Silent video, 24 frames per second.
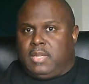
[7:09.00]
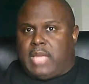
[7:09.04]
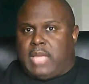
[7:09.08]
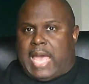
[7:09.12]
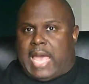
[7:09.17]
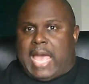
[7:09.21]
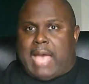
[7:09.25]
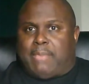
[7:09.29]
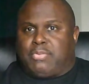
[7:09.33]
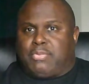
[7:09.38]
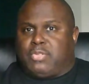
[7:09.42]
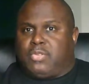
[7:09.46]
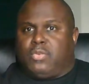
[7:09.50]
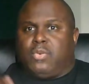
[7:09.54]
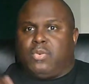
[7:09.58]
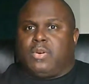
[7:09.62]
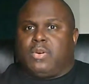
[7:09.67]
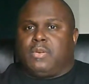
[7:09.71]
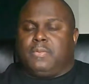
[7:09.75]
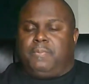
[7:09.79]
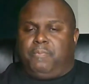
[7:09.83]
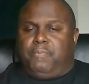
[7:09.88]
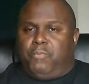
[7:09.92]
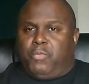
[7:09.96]
App
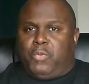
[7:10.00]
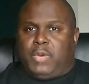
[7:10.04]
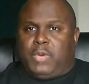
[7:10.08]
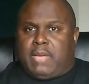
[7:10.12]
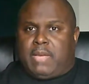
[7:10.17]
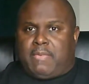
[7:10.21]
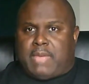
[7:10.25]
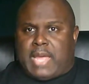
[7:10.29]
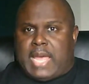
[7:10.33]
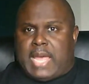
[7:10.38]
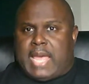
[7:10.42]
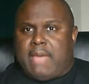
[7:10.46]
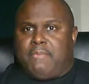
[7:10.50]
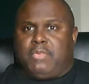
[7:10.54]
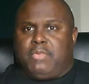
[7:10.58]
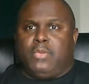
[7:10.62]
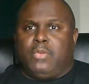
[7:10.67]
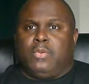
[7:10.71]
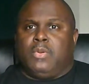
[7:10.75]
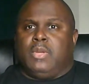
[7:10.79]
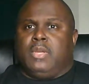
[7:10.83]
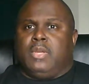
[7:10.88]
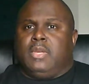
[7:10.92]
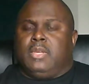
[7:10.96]
Store, whatever have
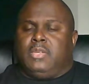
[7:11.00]
you.